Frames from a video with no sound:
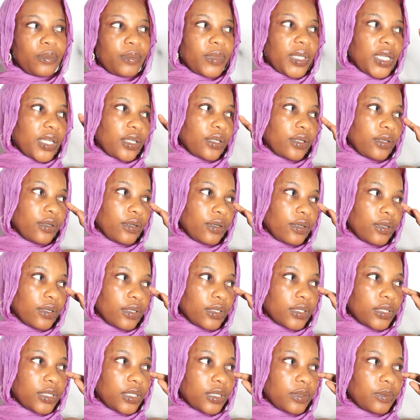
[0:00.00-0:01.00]
my
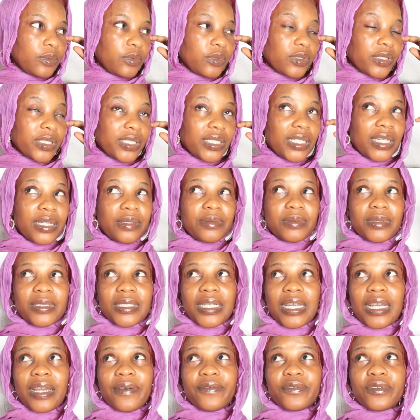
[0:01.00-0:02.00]
god most
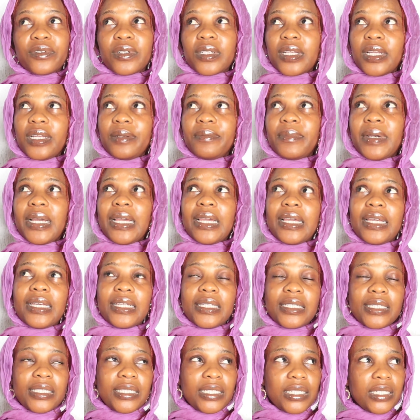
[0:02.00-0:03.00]
times i have to clean my
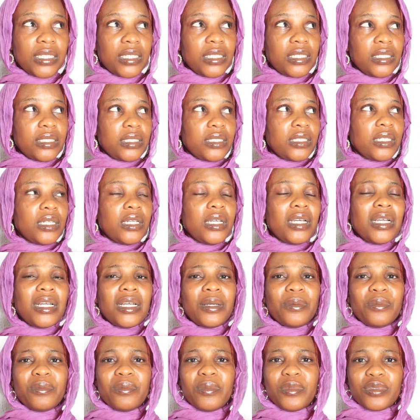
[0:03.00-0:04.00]
ac
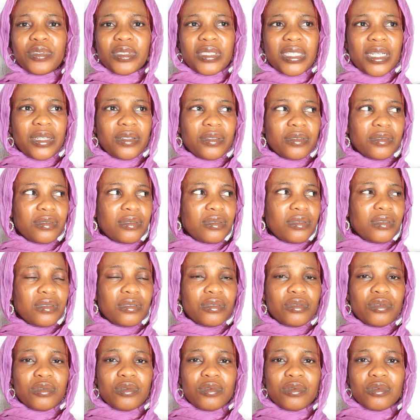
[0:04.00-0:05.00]
most
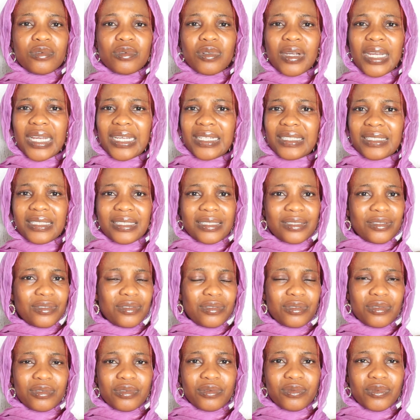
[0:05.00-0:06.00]
times twice in
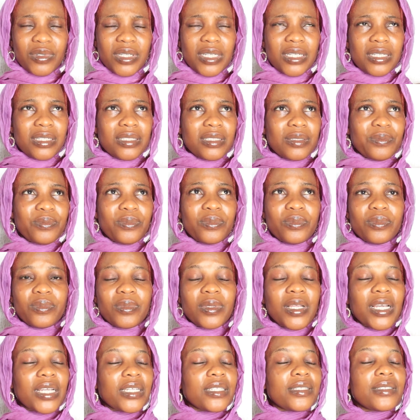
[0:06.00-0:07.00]
two weeks
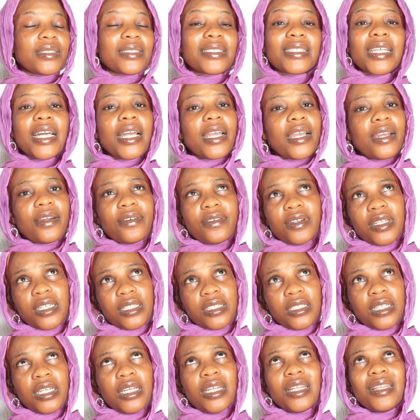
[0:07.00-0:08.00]
it's
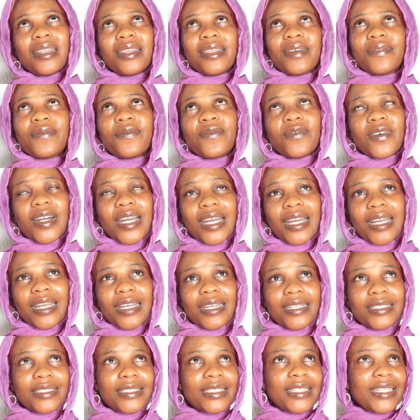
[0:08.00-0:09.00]
tiring the
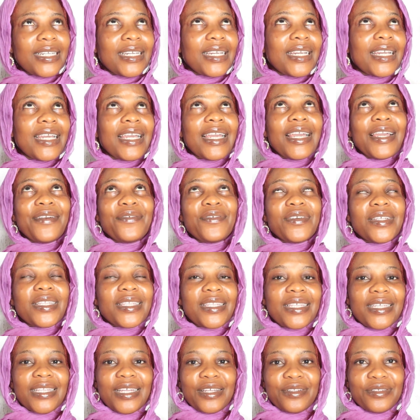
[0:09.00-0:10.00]
fan
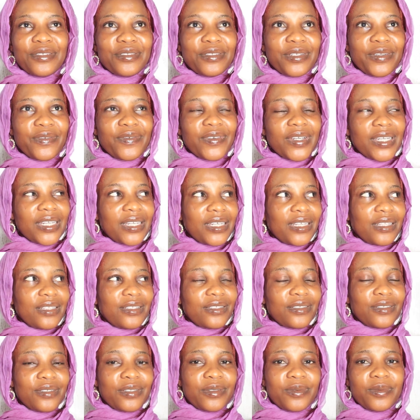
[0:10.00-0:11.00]
everything. I don't know if I
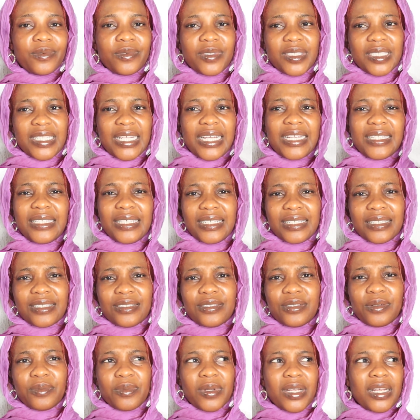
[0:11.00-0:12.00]
can slide in
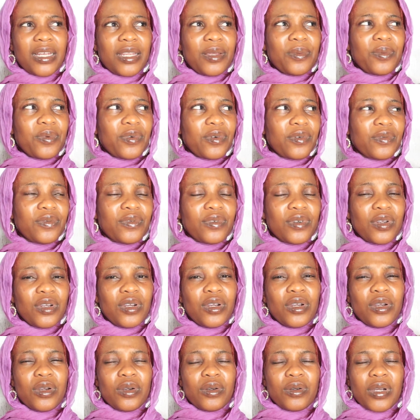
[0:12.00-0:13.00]
some clip of,
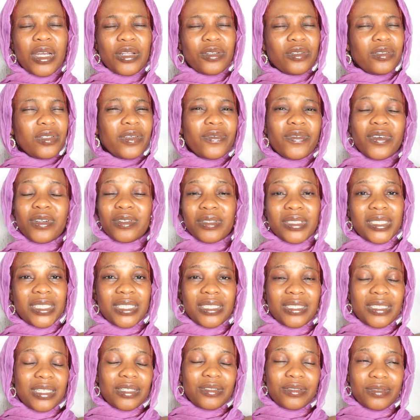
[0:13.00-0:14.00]
I don't know if I'll
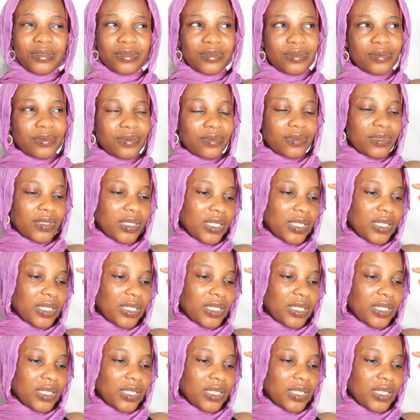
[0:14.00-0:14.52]
see it, I don't know.